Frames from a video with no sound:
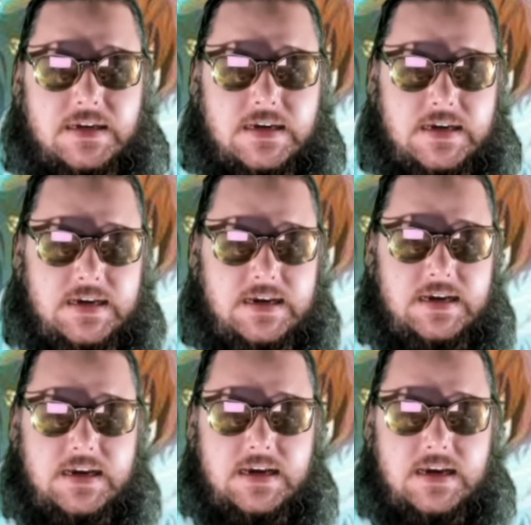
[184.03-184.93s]

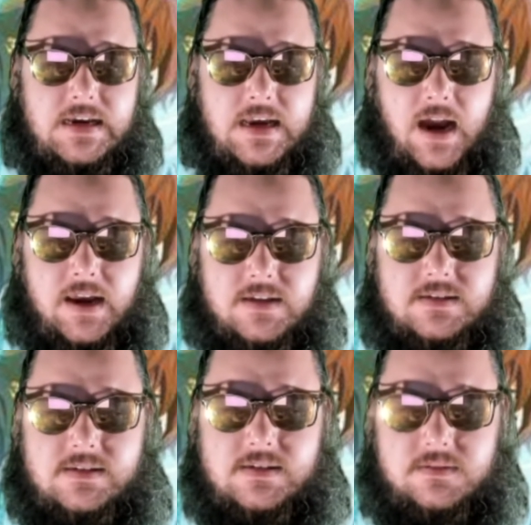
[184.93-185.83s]

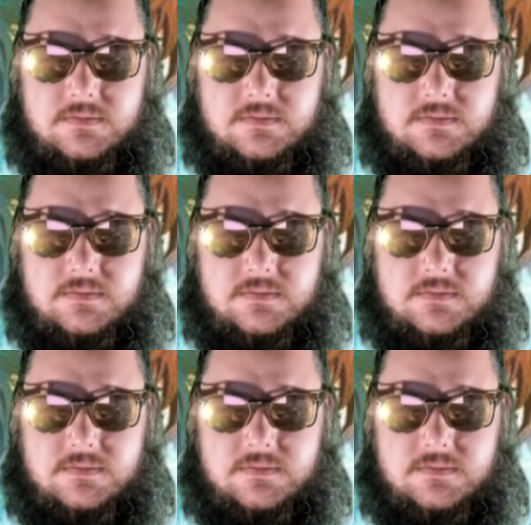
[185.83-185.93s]
yikes.